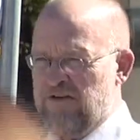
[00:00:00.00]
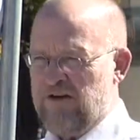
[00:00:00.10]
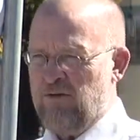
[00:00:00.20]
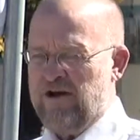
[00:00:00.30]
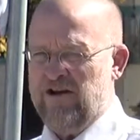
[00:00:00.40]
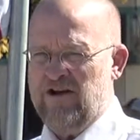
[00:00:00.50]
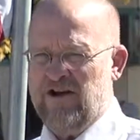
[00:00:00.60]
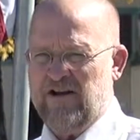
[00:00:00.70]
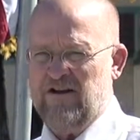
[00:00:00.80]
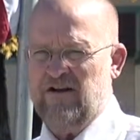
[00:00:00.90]
and said, "What are you
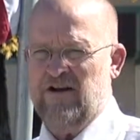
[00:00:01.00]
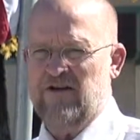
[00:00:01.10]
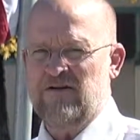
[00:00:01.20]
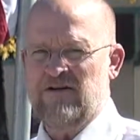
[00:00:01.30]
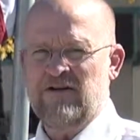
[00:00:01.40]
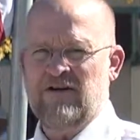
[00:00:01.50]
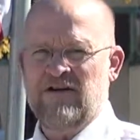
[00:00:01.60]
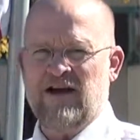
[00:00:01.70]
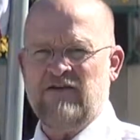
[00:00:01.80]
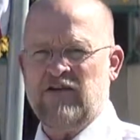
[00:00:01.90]
going to do?
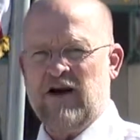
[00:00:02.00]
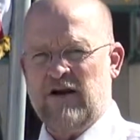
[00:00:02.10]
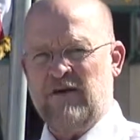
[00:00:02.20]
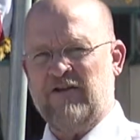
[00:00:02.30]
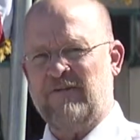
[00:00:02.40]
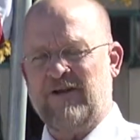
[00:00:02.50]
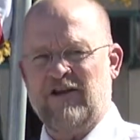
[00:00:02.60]
Have you thought about the